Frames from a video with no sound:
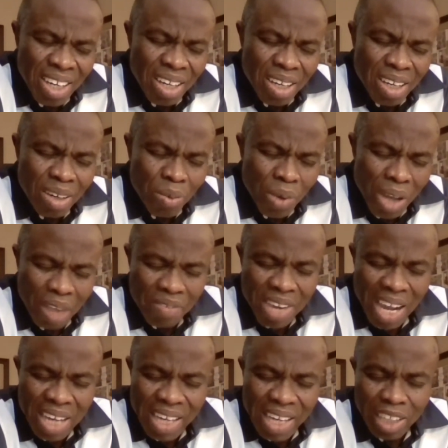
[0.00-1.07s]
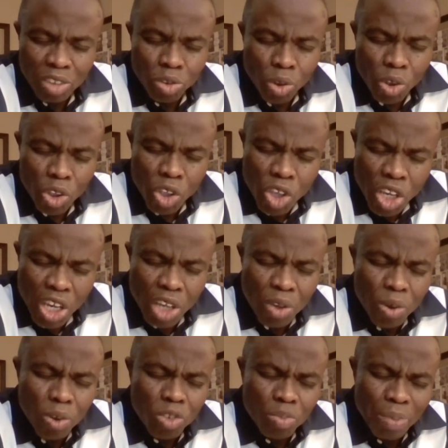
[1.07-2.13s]
Uh, we have gathered to hear
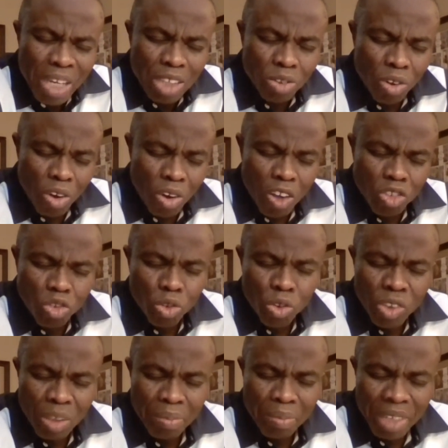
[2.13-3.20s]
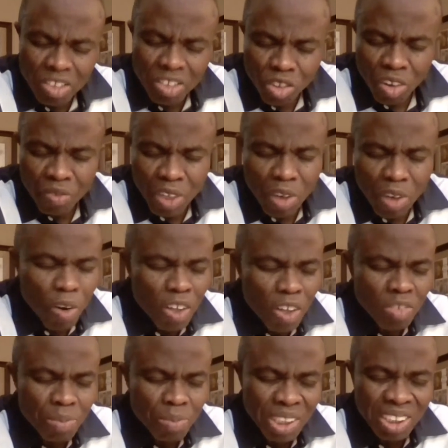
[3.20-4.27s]
you speak to us through the ministry of the Holy
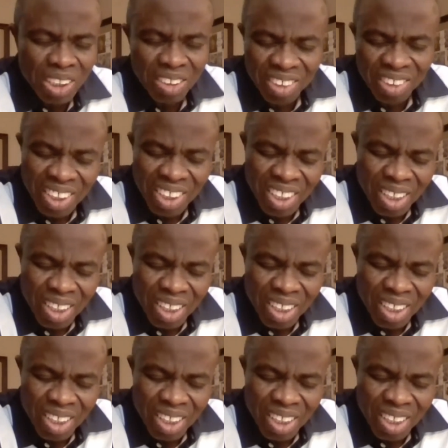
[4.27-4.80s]
Spirit,